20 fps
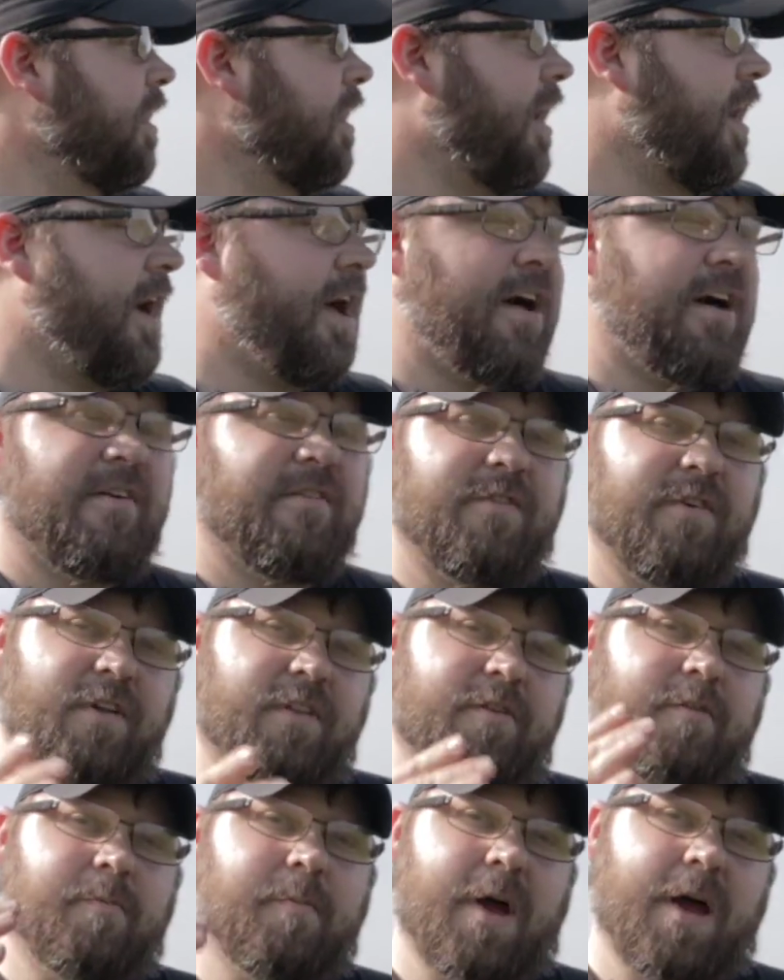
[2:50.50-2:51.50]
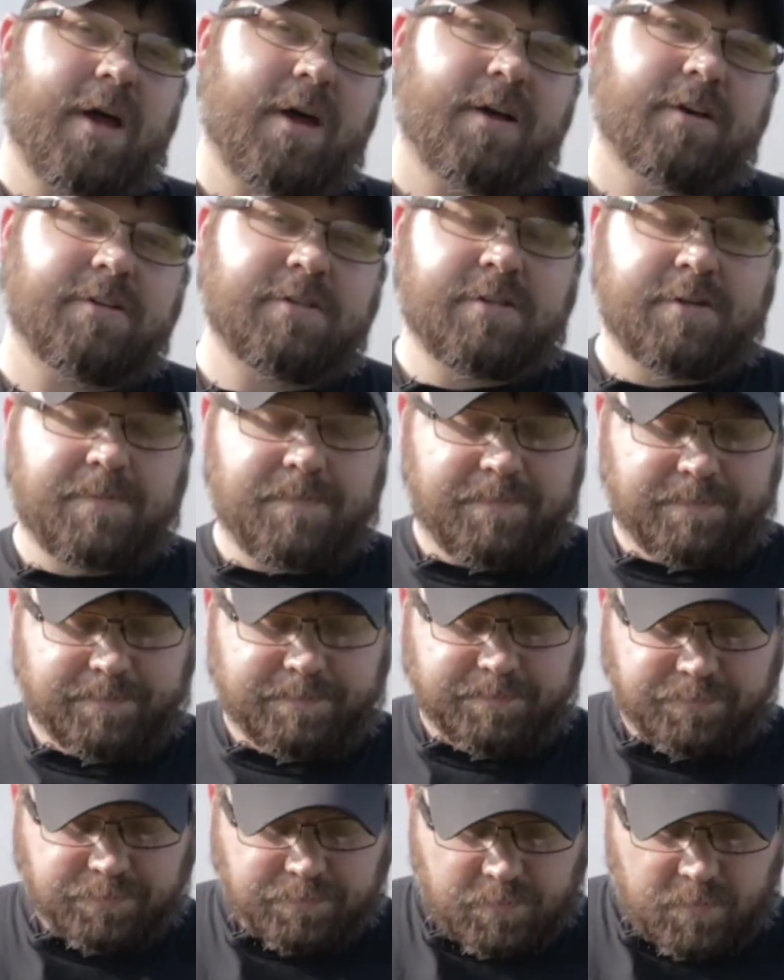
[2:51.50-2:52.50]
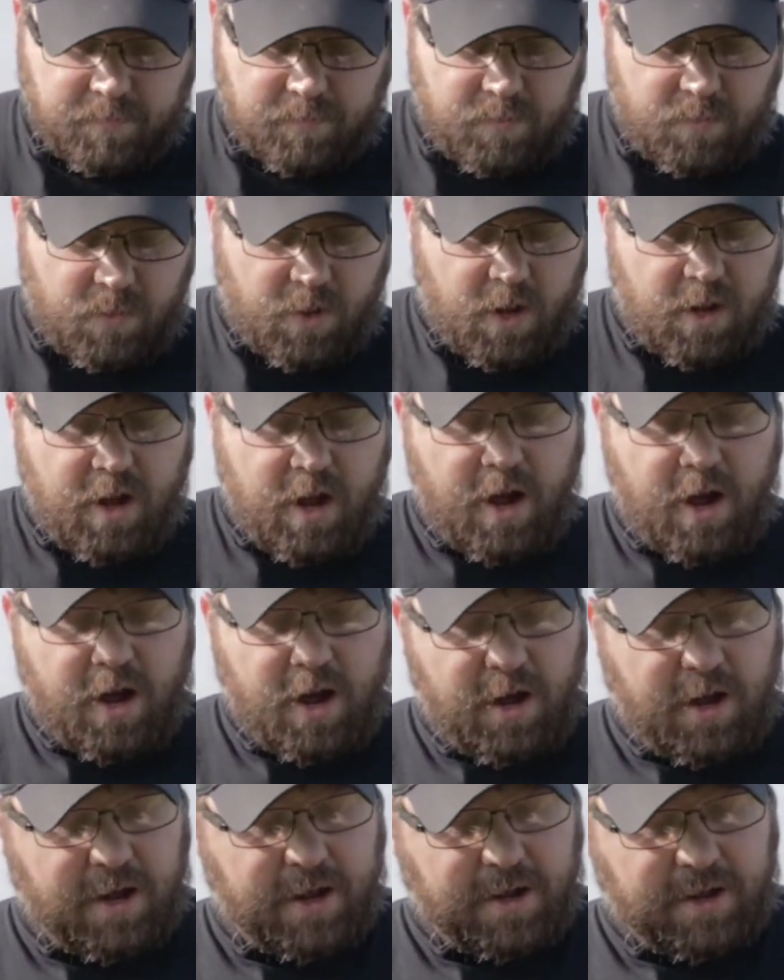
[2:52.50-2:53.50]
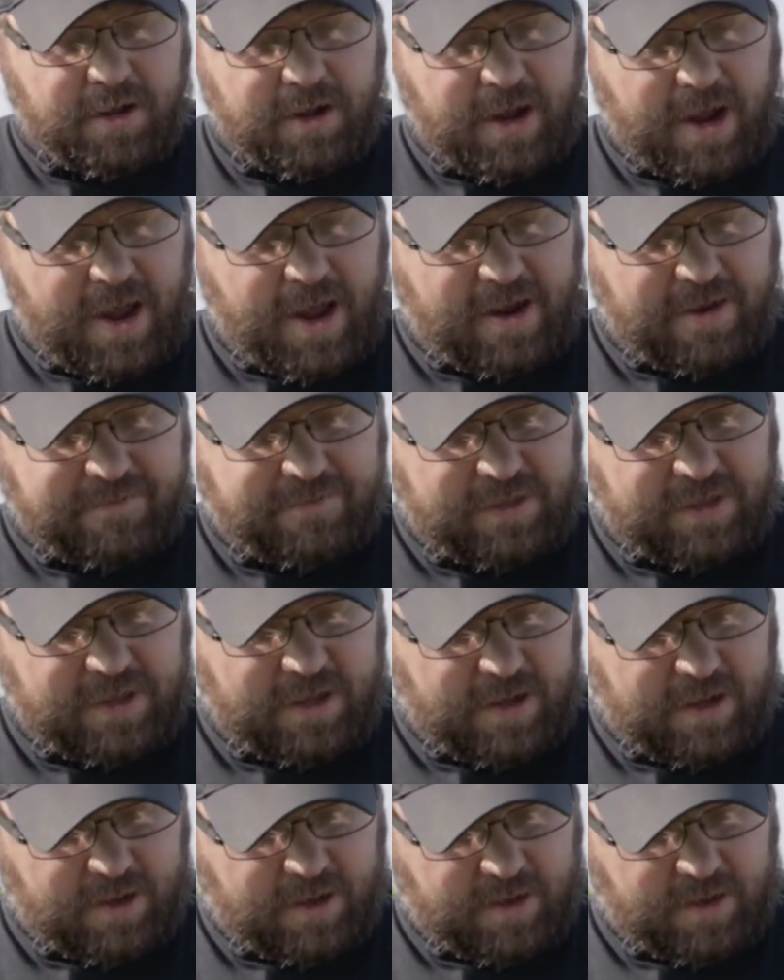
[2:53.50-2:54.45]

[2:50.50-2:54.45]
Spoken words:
I have other mags. I have the